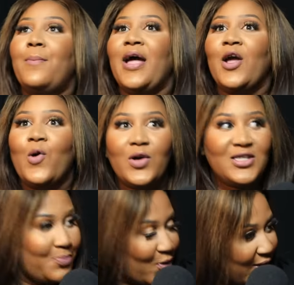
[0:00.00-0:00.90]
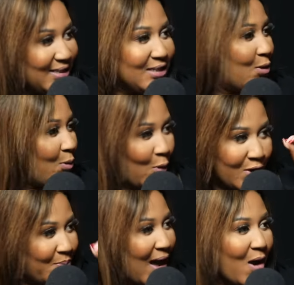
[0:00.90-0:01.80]
By God's presence or
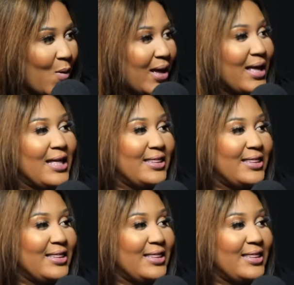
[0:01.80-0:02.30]
God power,